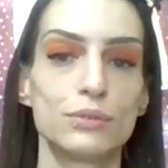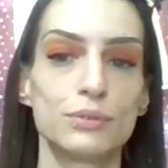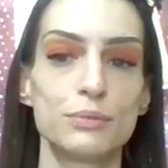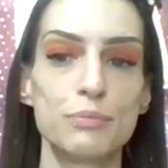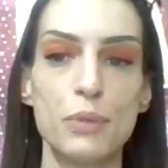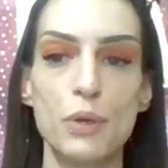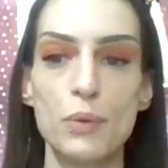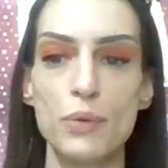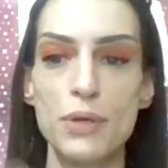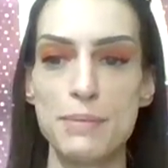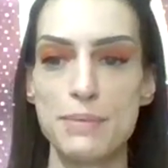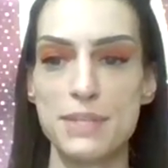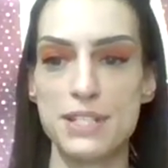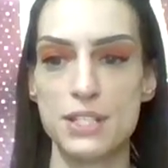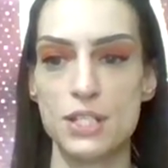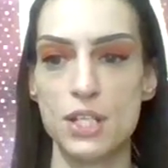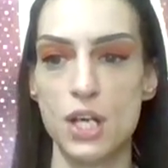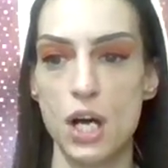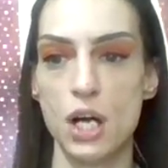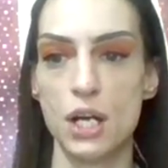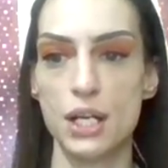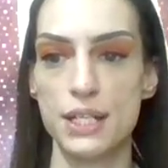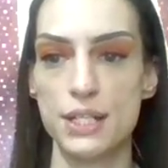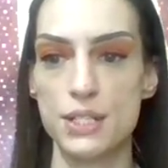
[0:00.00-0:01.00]
But we've been
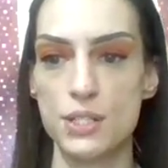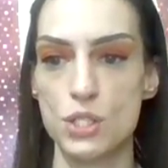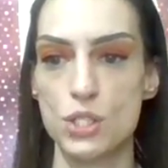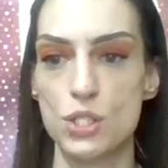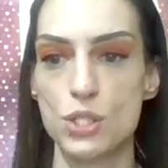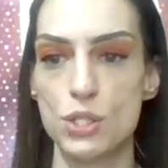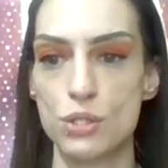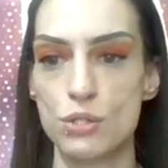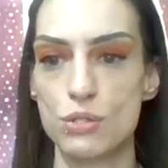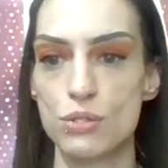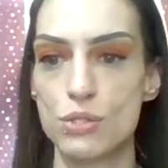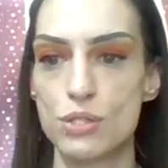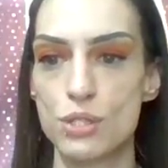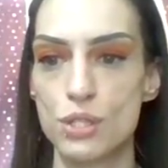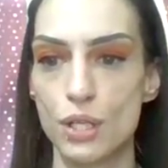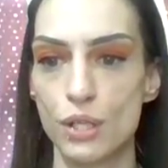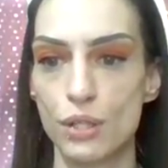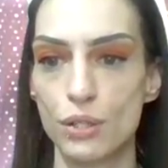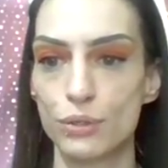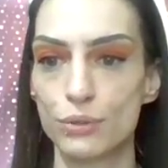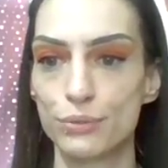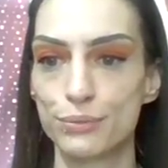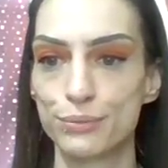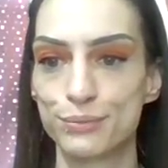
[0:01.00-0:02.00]
talking too,
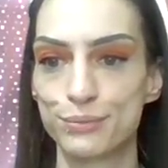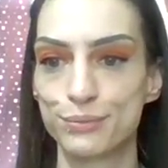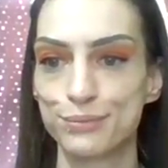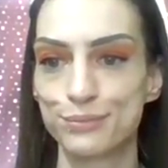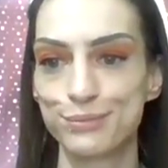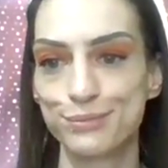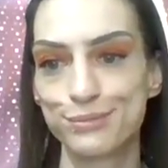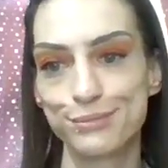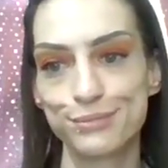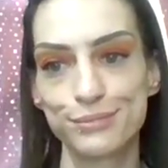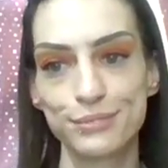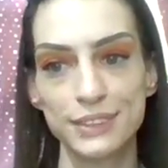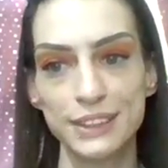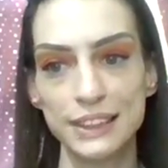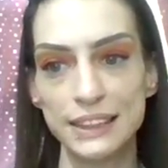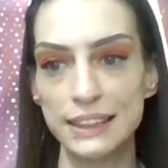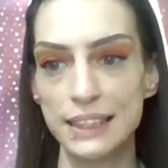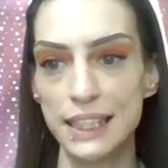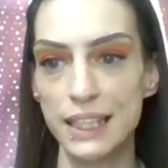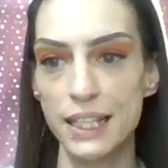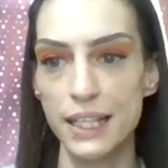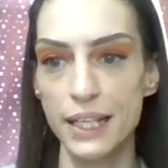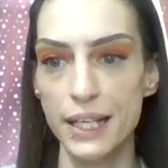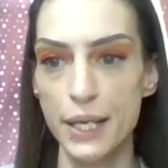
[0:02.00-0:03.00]
so
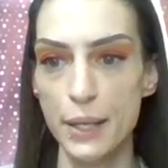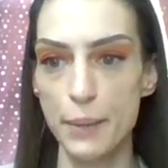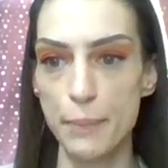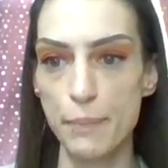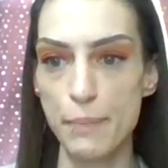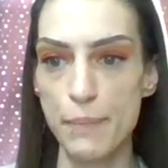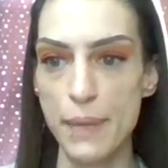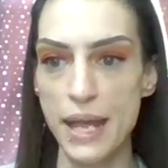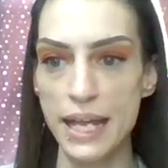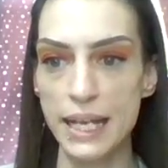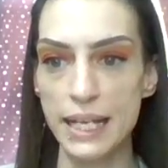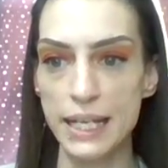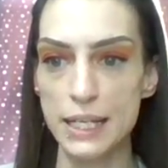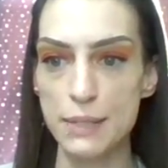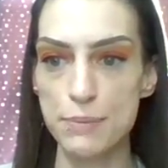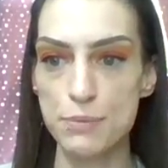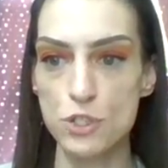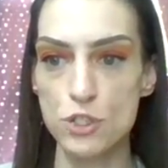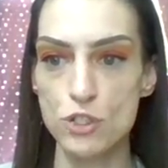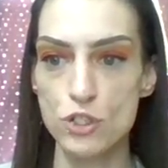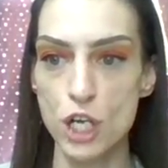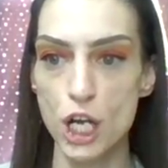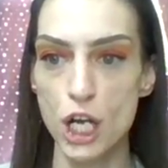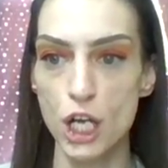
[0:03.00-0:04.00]
makeup
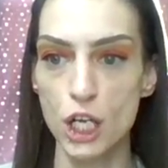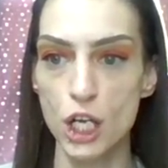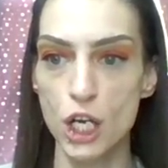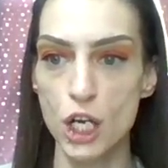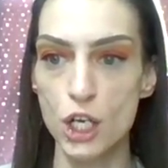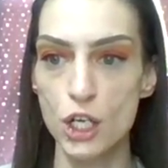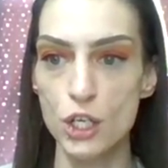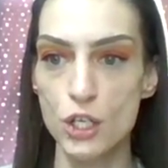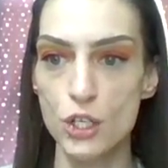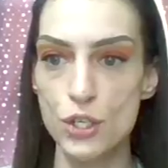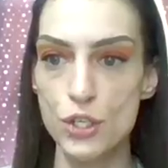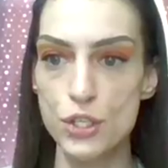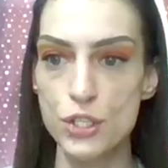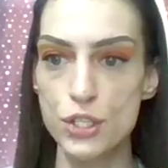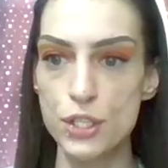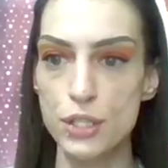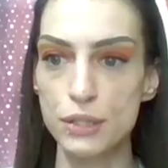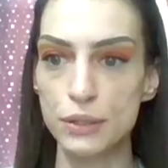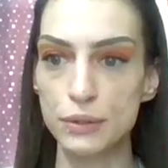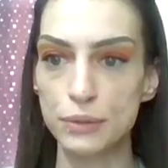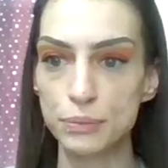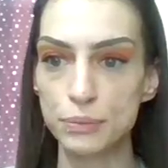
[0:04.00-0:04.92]
struggles.